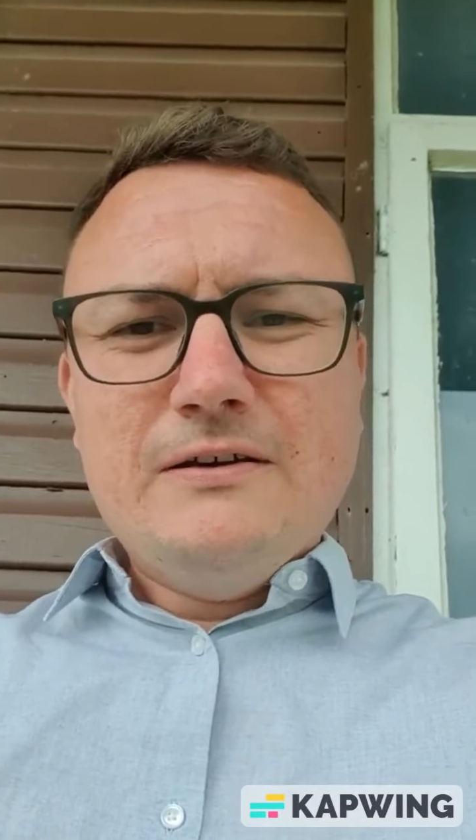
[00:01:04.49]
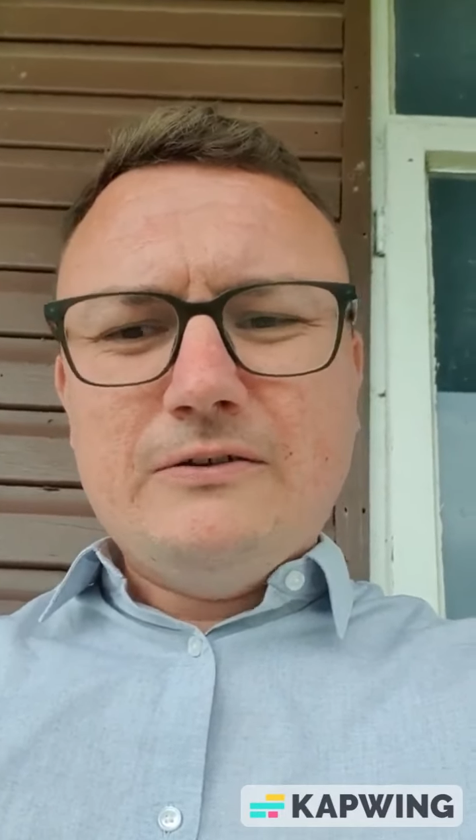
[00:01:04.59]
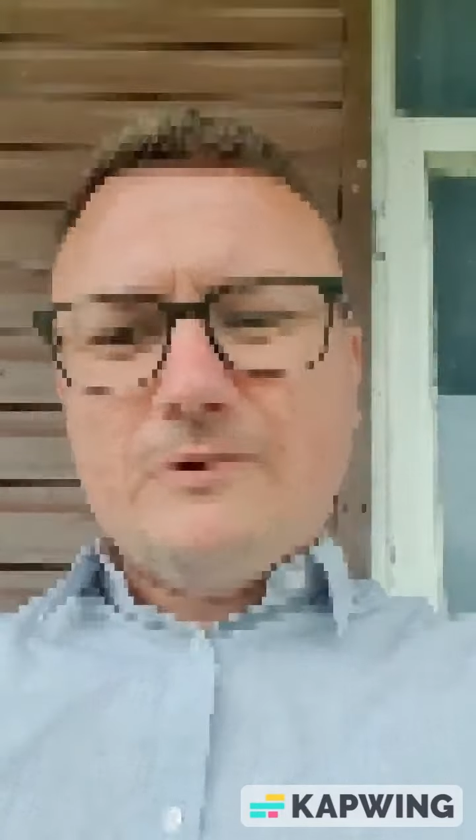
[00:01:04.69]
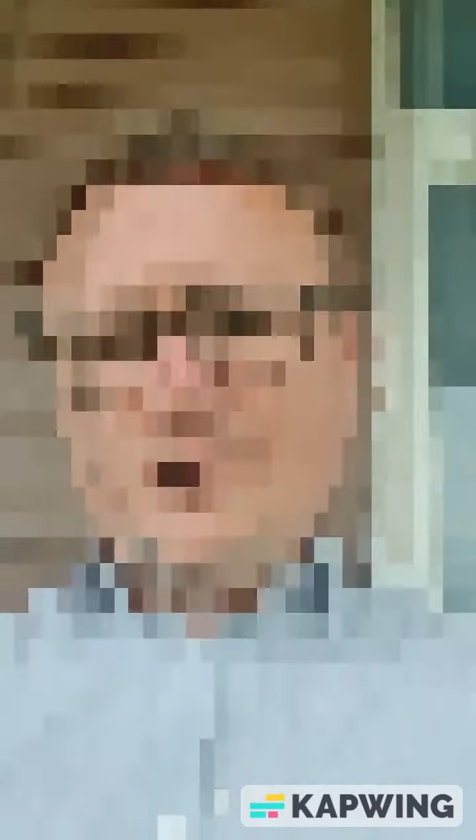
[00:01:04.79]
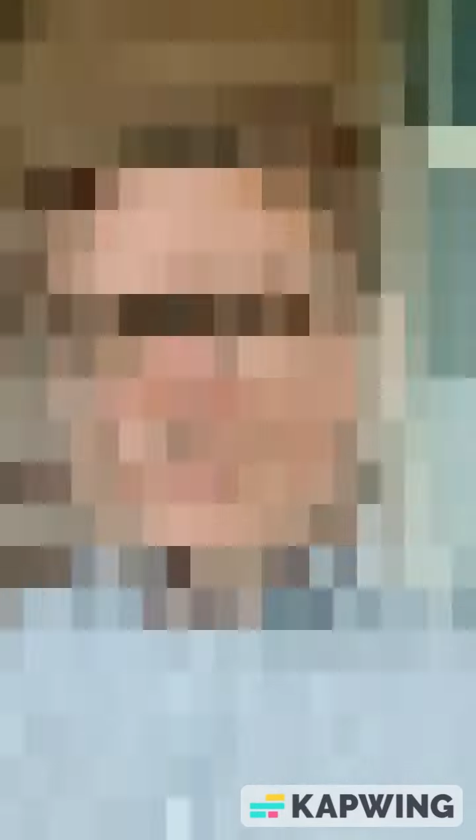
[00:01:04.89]

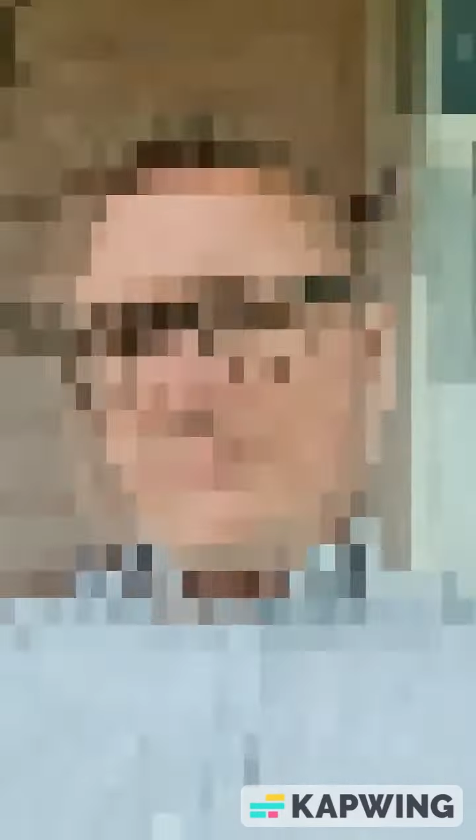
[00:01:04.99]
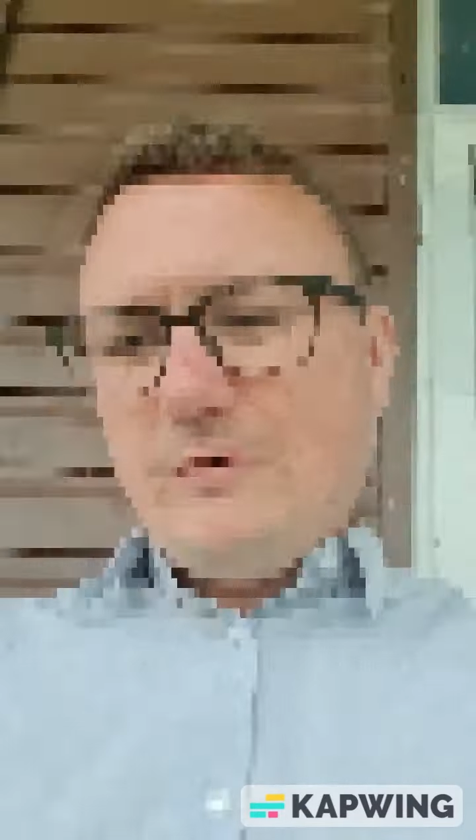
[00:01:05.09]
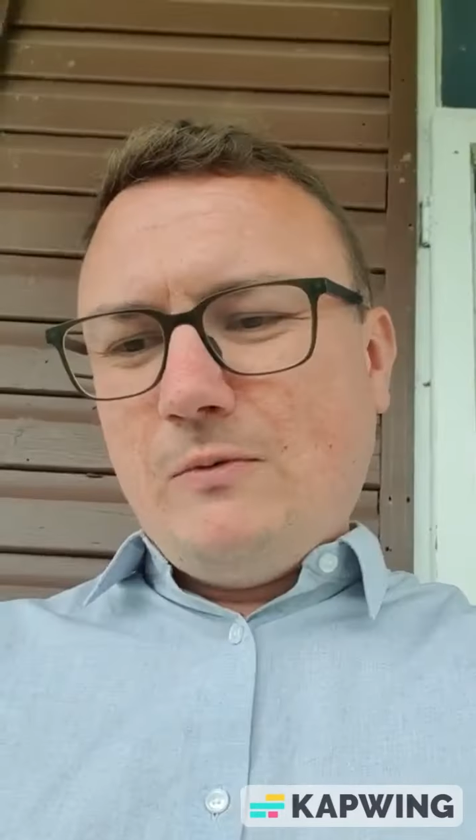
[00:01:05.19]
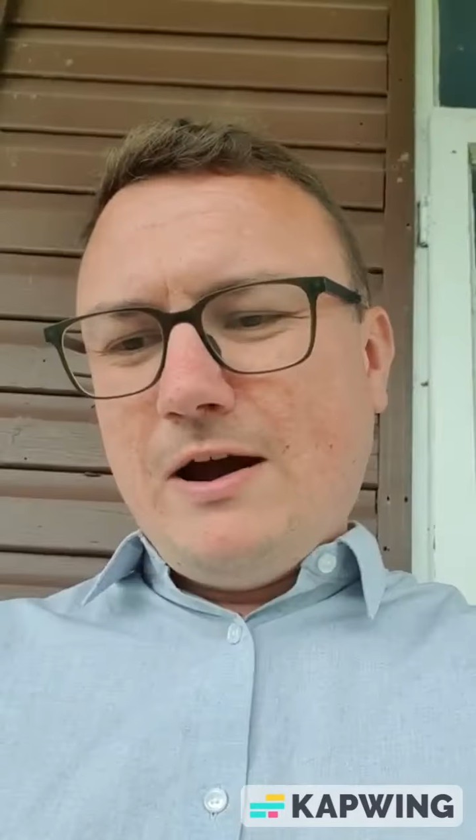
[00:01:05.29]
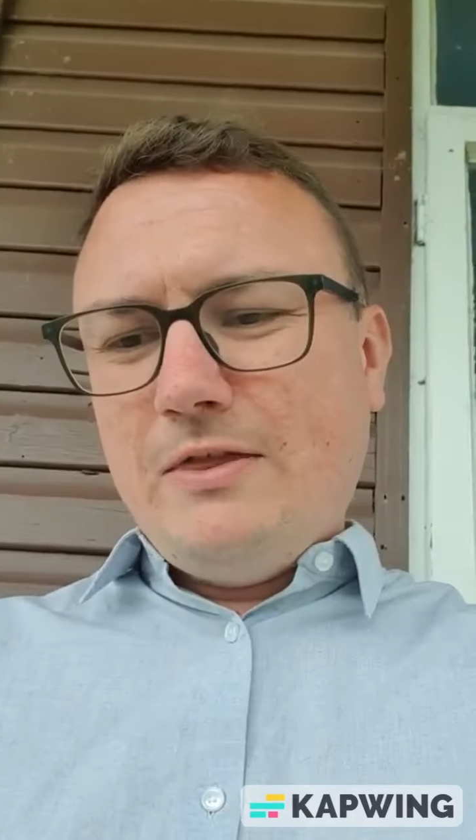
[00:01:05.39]
And he said, "I'm
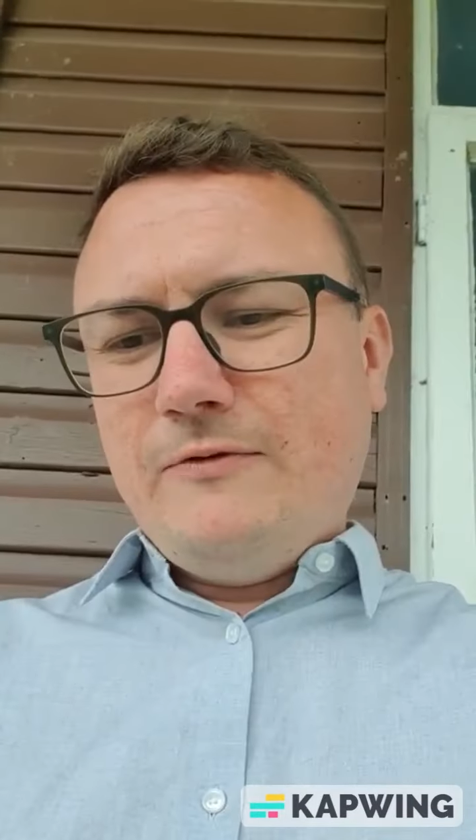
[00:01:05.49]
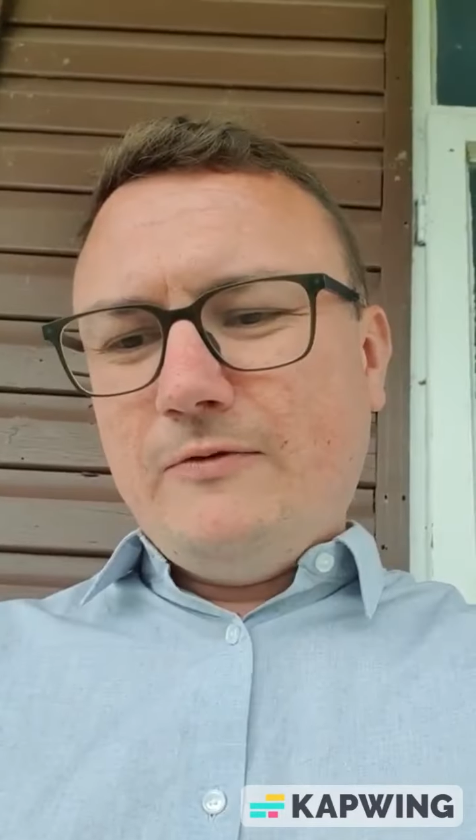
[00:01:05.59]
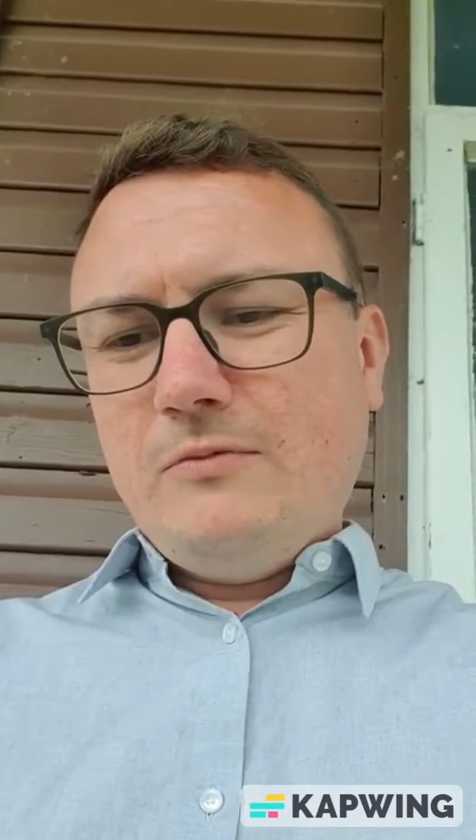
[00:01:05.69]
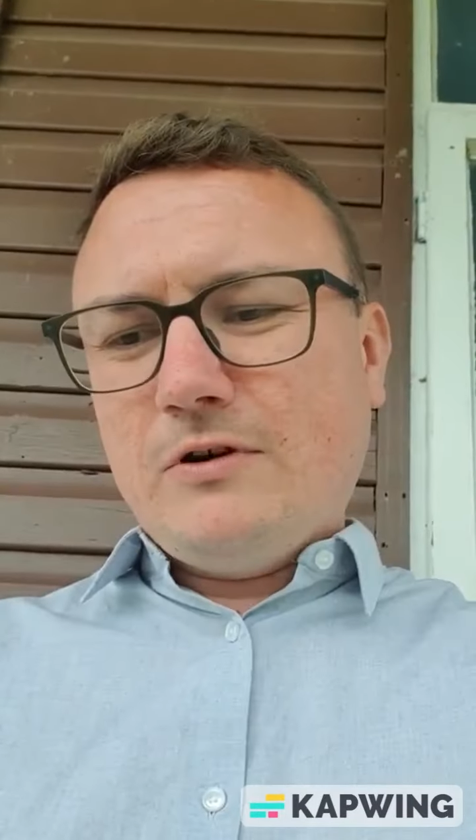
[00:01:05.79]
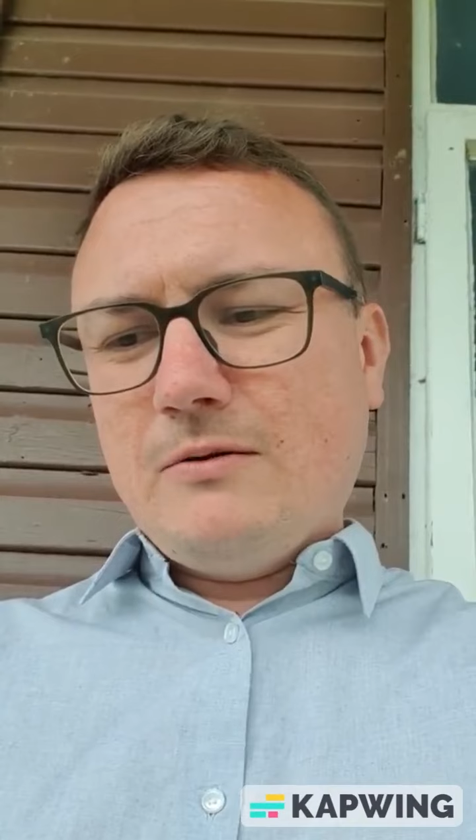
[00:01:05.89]
aware the
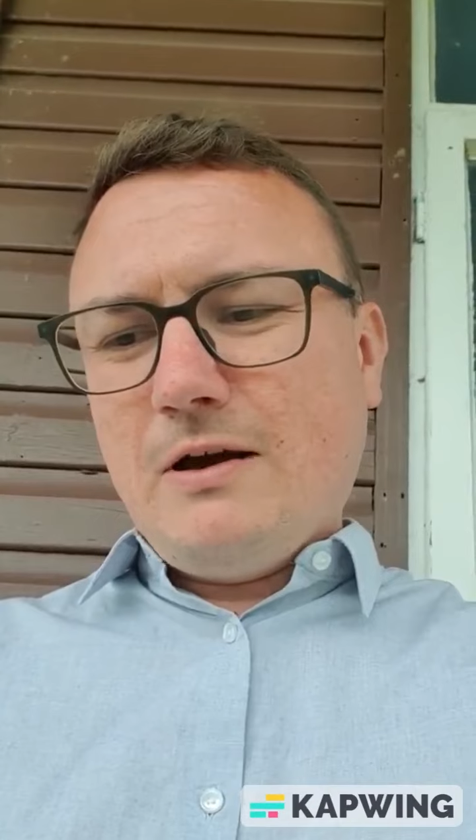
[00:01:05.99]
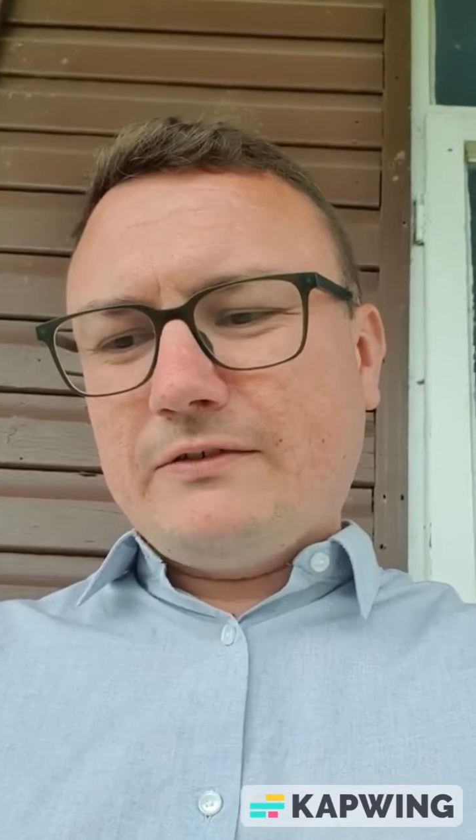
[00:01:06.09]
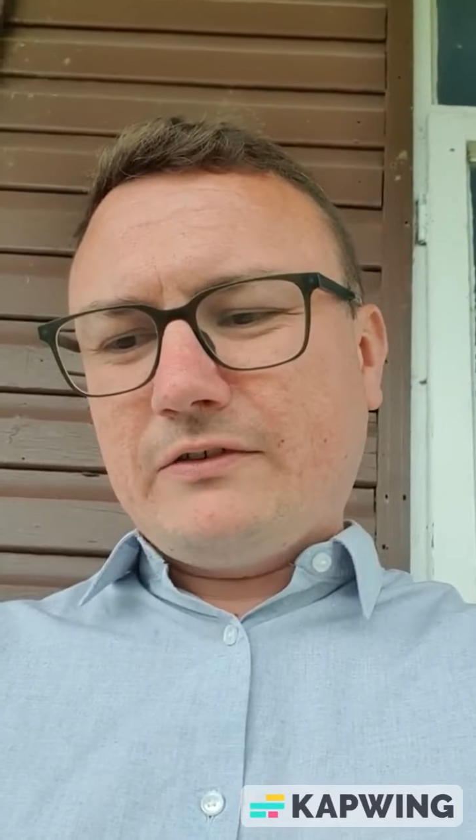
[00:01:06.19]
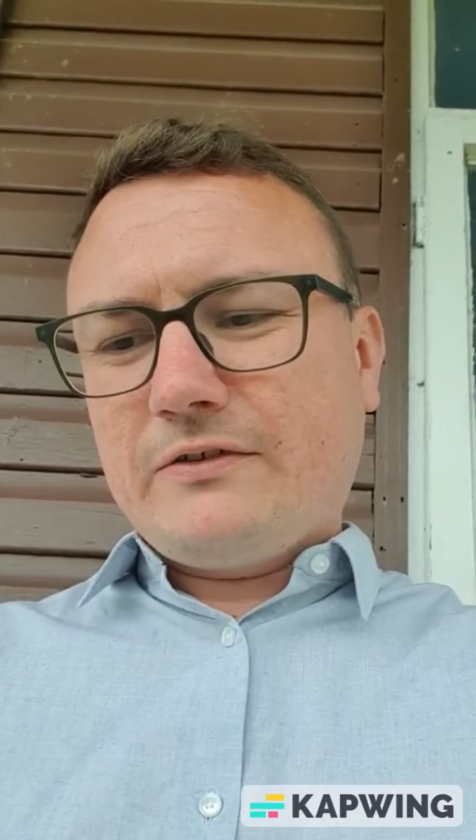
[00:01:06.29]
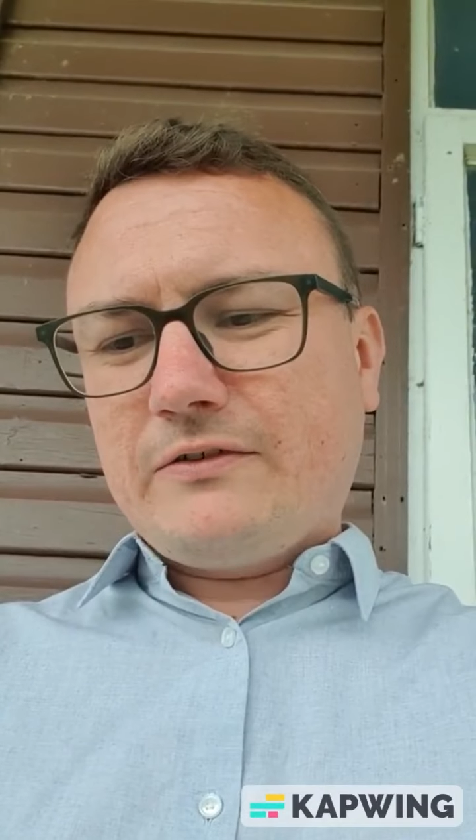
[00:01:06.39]
football club has a